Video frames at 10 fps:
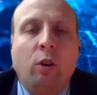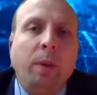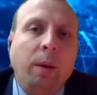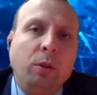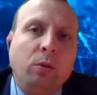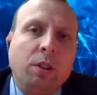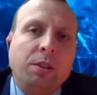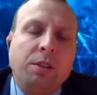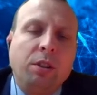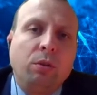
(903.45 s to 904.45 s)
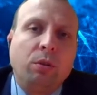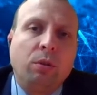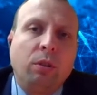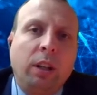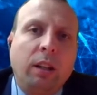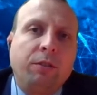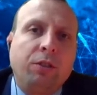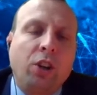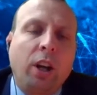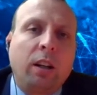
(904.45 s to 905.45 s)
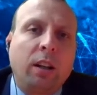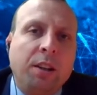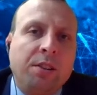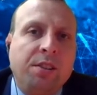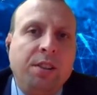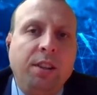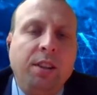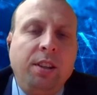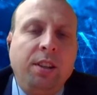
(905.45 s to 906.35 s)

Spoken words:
Or maybe you just need to health check and see